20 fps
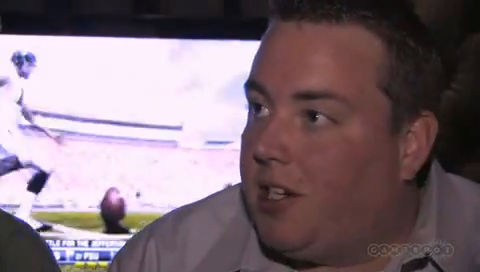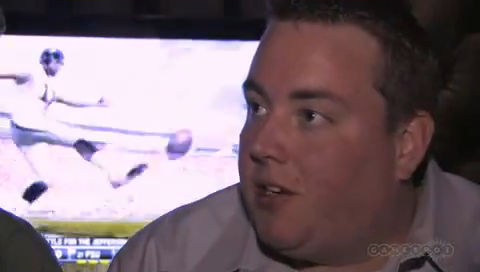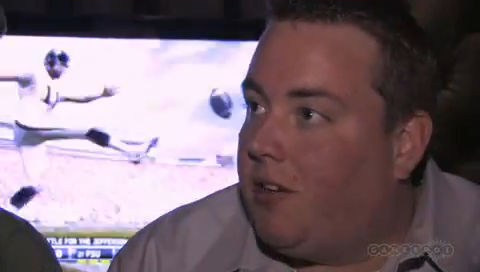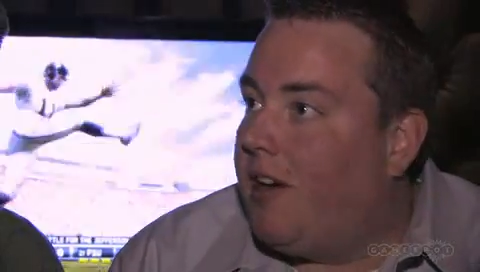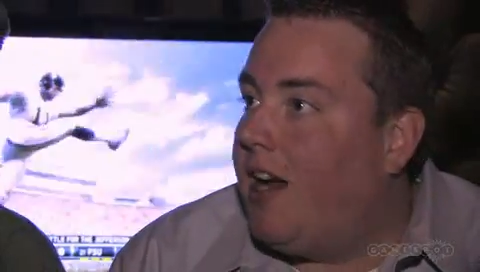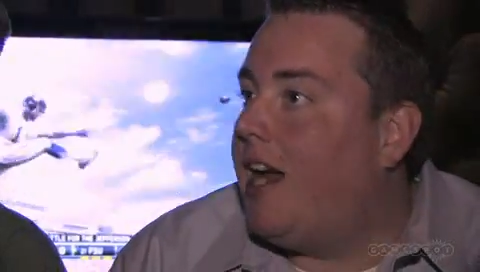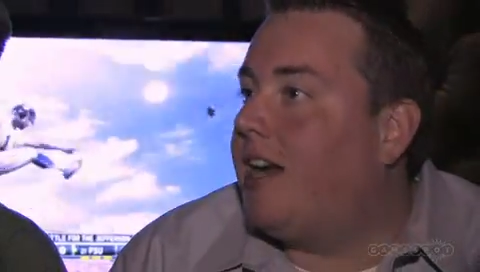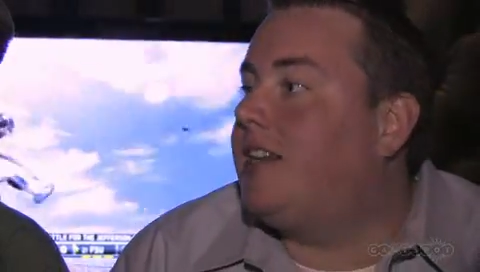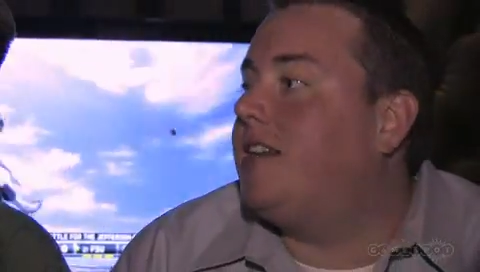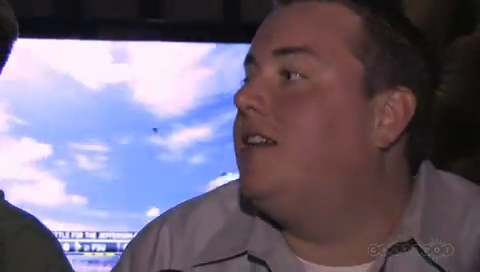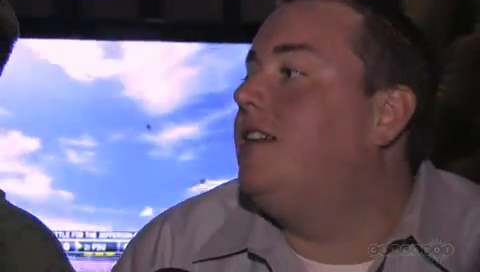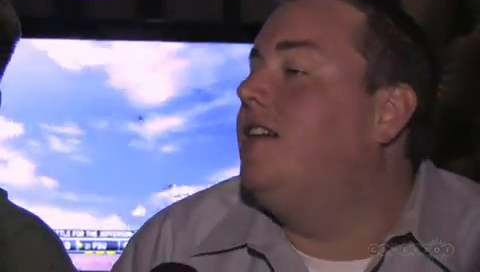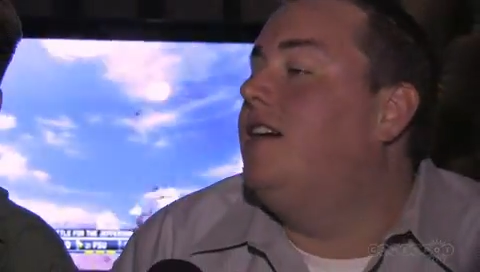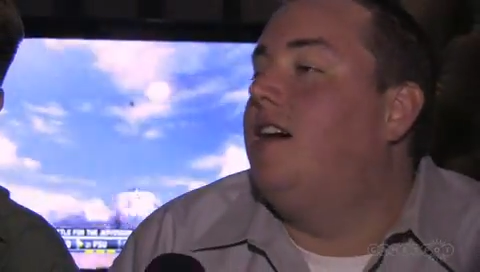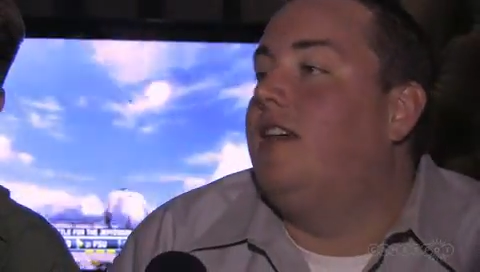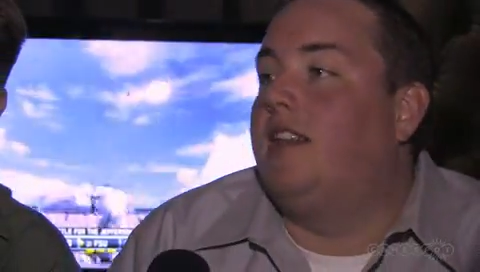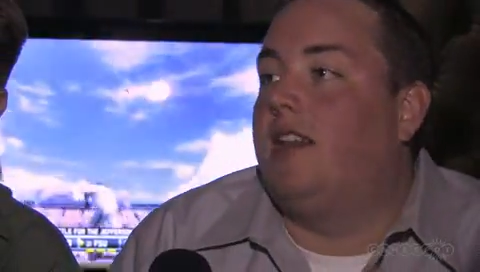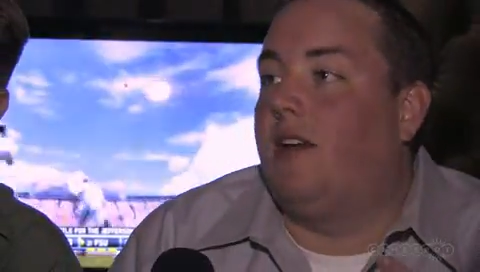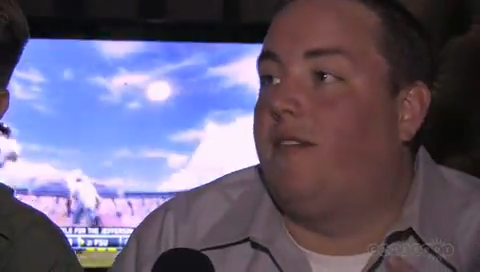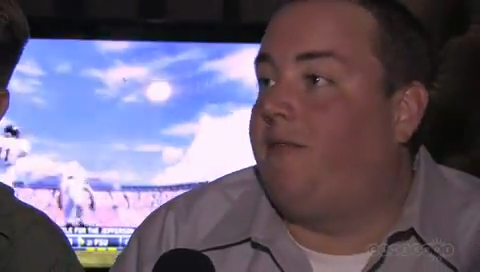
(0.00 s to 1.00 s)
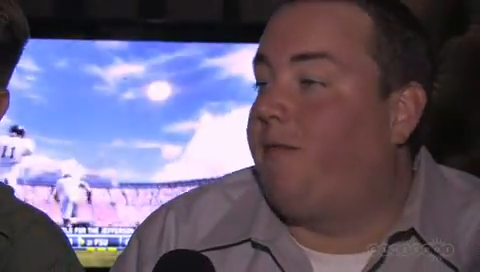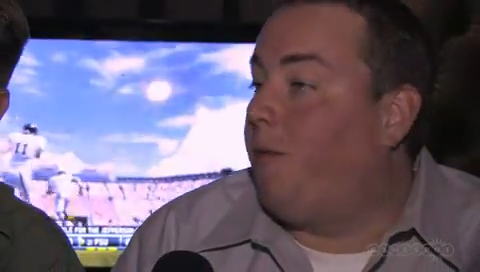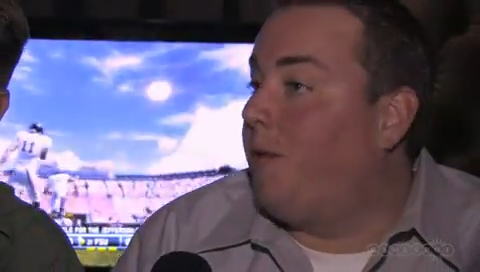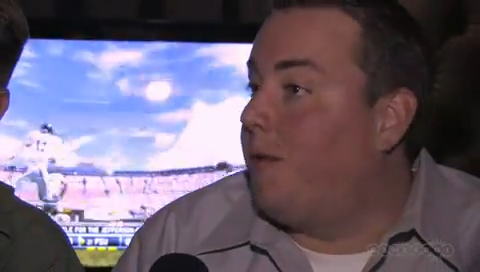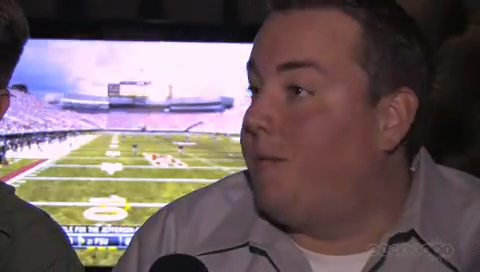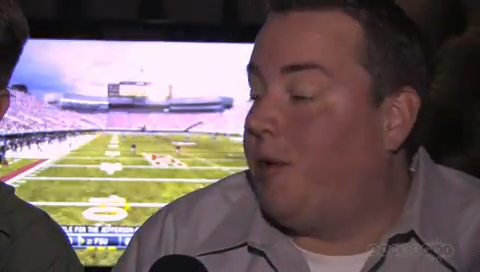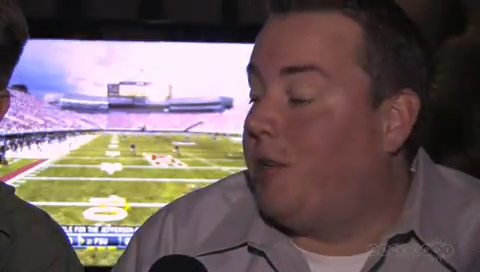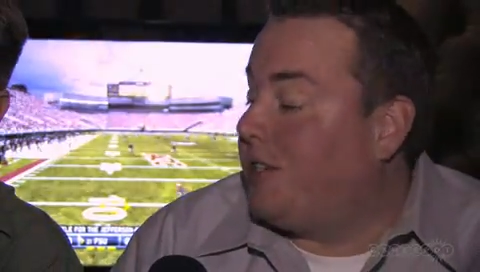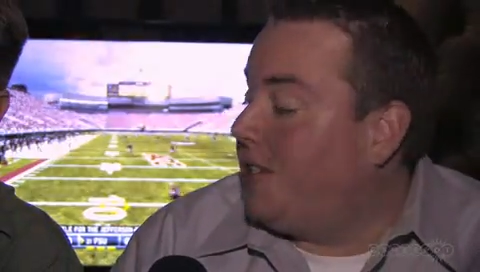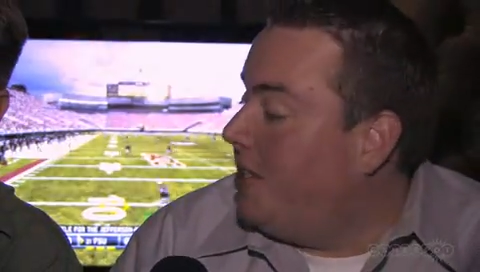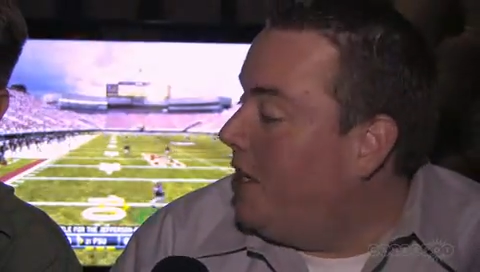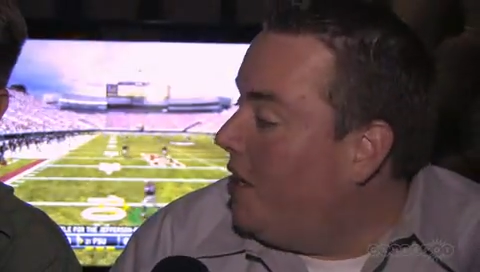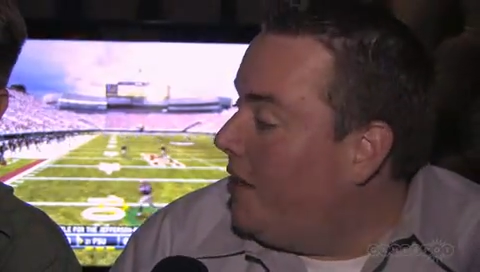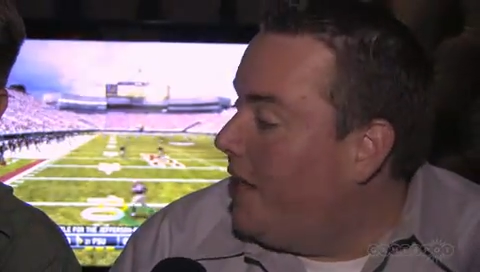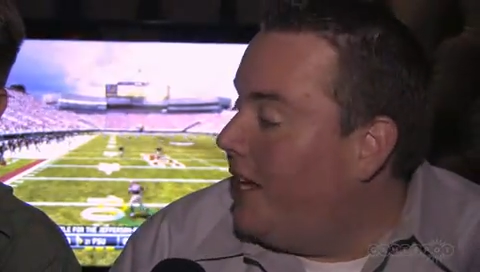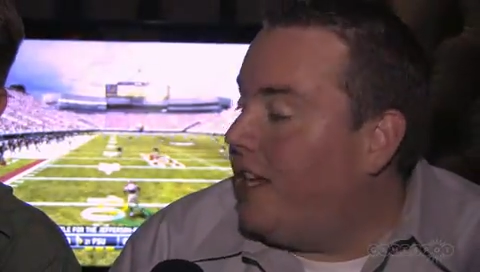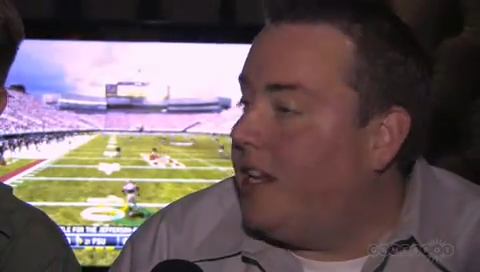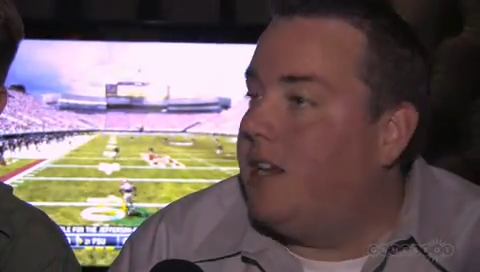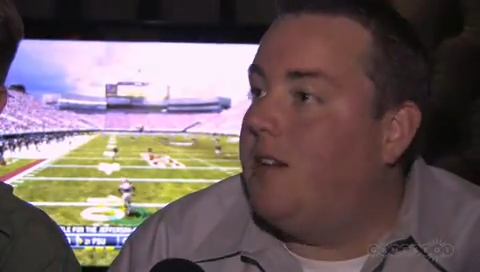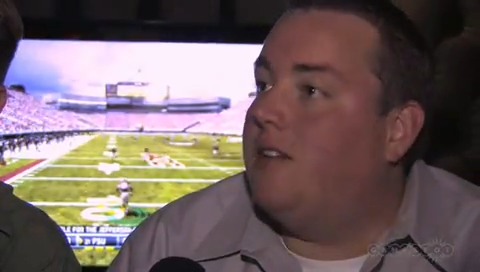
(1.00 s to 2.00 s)
are correct the personnel
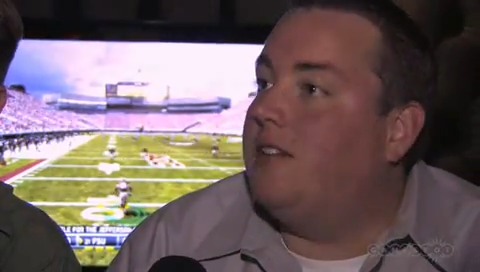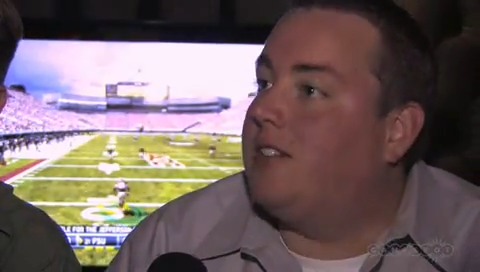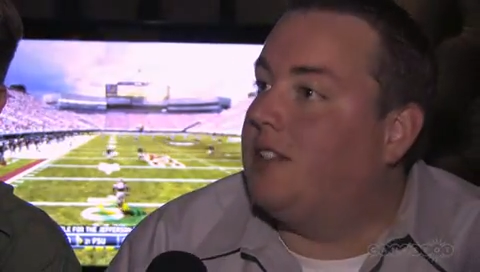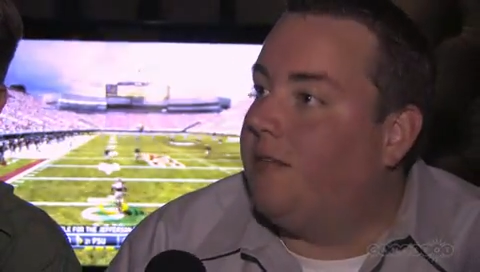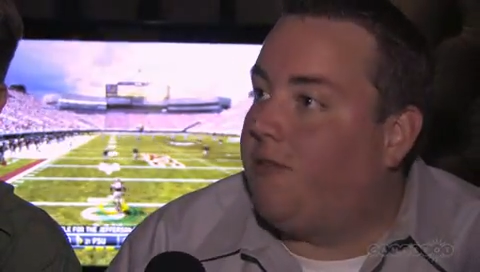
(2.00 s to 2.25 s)
they use,